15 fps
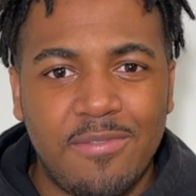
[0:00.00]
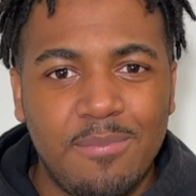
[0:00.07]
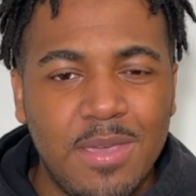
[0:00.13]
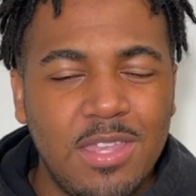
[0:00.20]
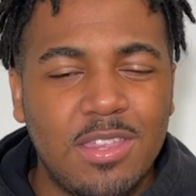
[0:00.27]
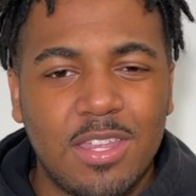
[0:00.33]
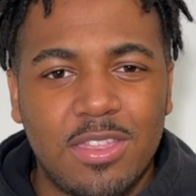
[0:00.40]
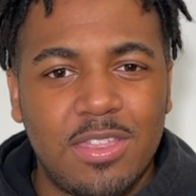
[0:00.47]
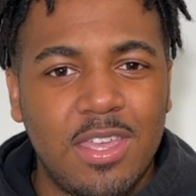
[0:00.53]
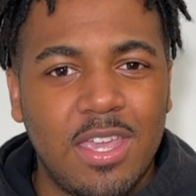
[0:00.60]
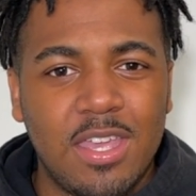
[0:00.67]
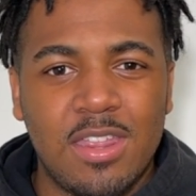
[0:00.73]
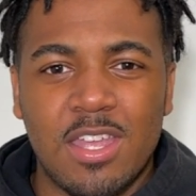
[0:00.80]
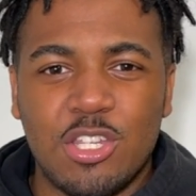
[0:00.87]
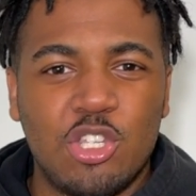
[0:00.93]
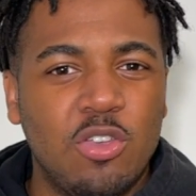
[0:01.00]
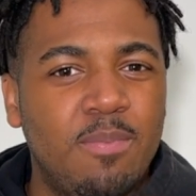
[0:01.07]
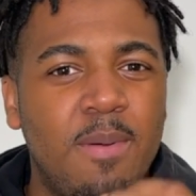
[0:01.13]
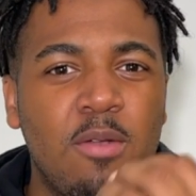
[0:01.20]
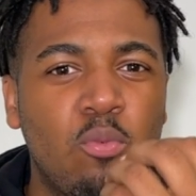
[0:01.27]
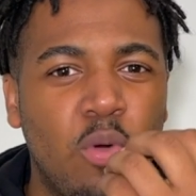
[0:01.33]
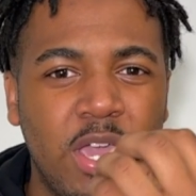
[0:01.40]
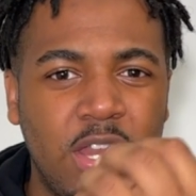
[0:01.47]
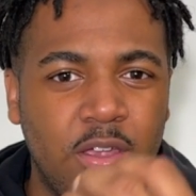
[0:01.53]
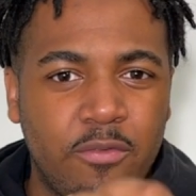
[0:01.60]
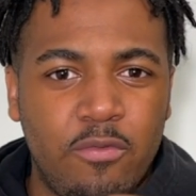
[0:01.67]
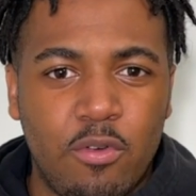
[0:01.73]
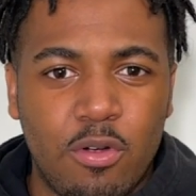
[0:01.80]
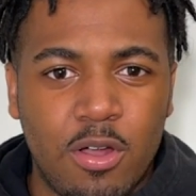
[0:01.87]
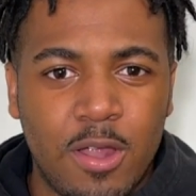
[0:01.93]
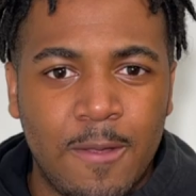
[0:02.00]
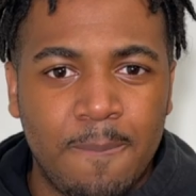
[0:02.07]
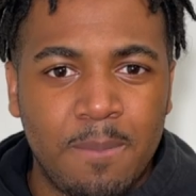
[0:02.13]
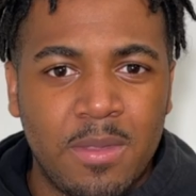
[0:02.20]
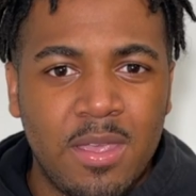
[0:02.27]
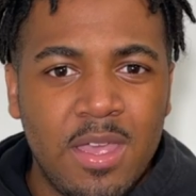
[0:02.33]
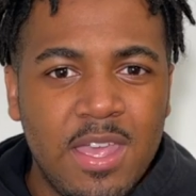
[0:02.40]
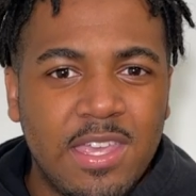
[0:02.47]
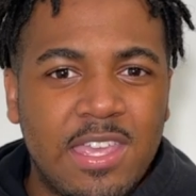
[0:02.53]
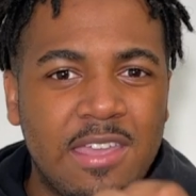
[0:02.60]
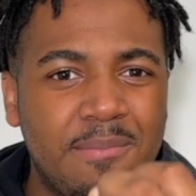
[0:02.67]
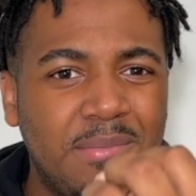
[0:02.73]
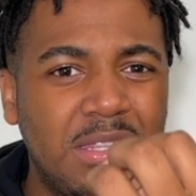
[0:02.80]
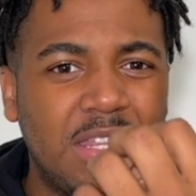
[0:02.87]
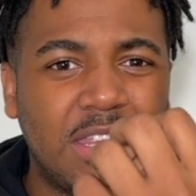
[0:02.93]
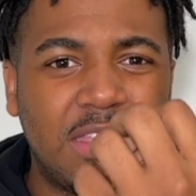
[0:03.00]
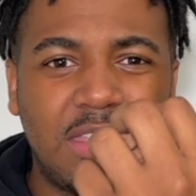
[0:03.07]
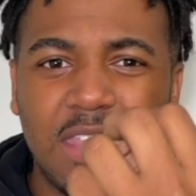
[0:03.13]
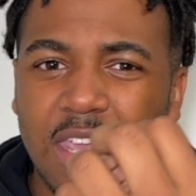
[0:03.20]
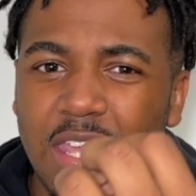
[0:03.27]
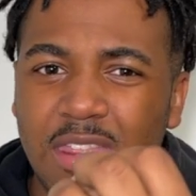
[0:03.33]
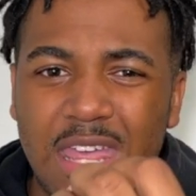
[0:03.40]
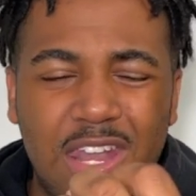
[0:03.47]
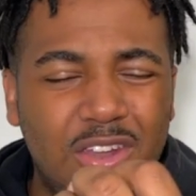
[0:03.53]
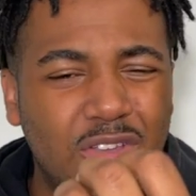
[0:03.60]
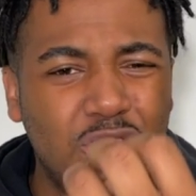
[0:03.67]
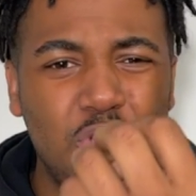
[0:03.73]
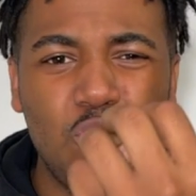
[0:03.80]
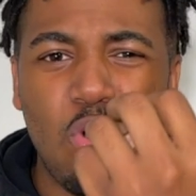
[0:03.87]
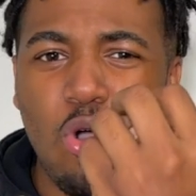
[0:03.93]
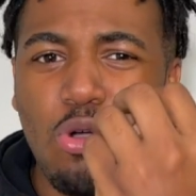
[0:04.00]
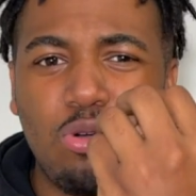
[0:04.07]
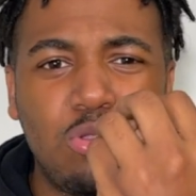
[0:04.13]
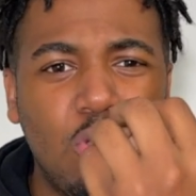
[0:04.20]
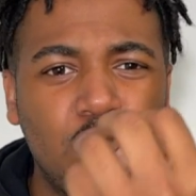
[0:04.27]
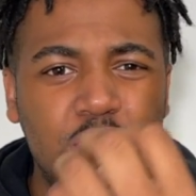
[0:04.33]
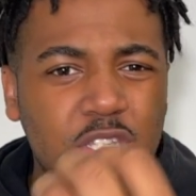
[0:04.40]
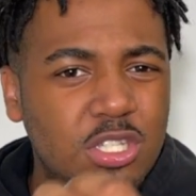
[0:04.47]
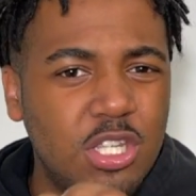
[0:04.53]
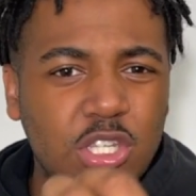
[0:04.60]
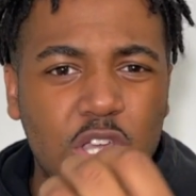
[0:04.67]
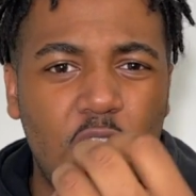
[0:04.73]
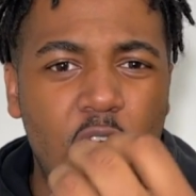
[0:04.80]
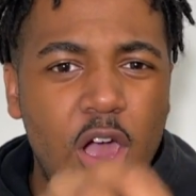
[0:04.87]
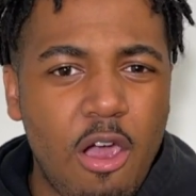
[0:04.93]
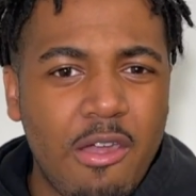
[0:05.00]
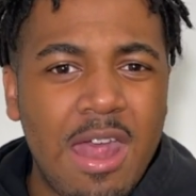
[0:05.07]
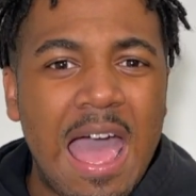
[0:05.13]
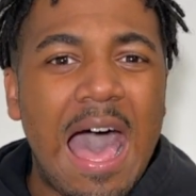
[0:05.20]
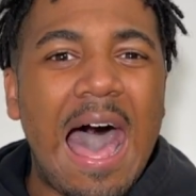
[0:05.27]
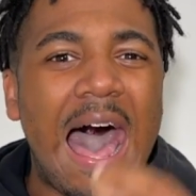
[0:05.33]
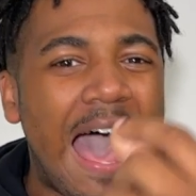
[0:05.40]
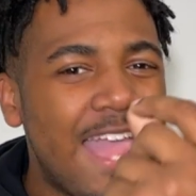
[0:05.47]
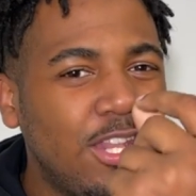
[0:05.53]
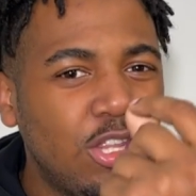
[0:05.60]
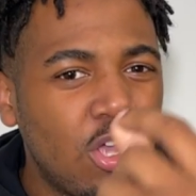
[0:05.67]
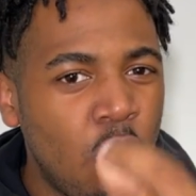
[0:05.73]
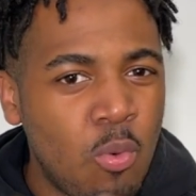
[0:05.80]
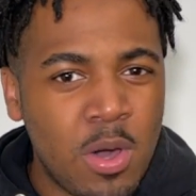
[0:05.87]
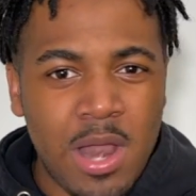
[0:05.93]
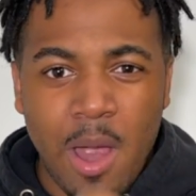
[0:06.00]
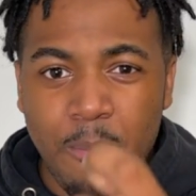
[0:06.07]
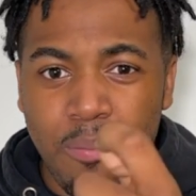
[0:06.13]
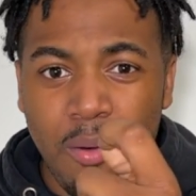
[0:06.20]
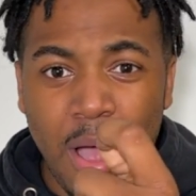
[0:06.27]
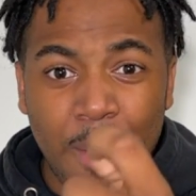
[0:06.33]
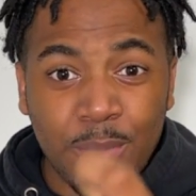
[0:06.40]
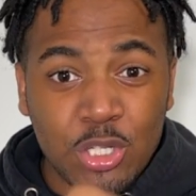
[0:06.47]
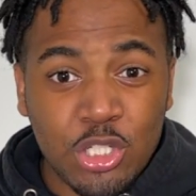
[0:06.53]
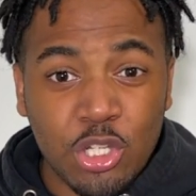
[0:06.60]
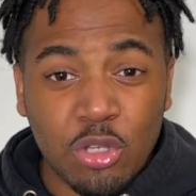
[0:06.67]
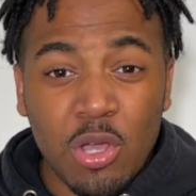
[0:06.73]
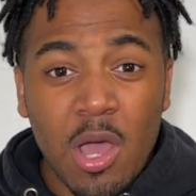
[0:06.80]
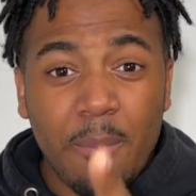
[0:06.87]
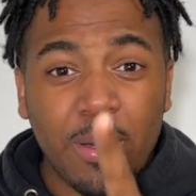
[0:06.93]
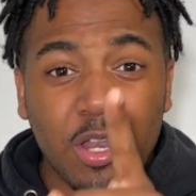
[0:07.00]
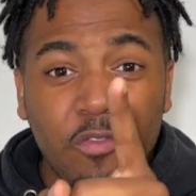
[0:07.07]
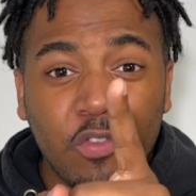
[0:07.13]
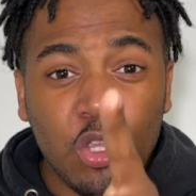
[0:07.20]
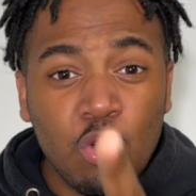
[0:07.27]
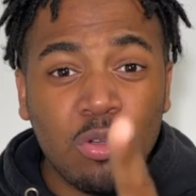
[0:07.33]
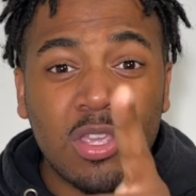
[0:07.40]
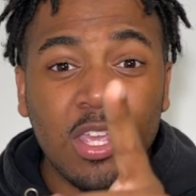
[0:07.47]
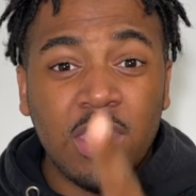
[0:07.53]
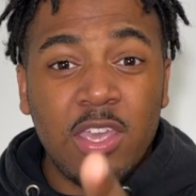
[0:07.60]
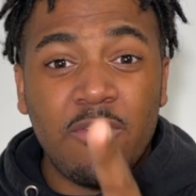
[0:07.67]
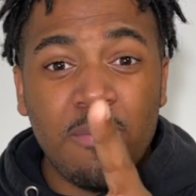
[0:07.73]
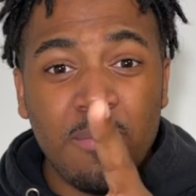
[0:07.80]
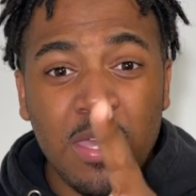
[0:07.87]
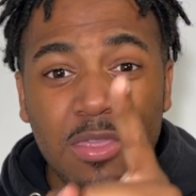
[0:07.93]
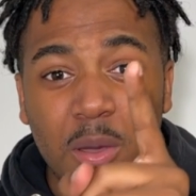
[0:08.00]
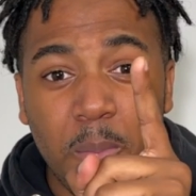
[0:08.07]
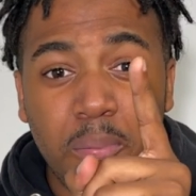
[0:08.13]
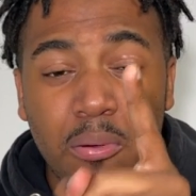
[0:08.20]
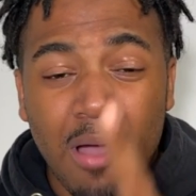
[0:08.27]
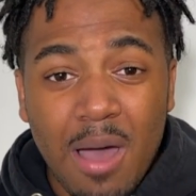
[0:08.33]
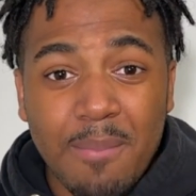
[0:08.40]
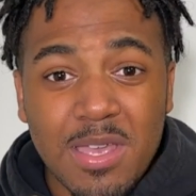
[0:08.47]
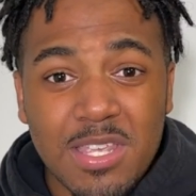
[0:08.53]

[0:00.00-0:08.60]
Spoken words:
Give me the thing that you've been waiting for. Give me the thing that you hold closest in your heart. I know what I promised you, but if you can give me the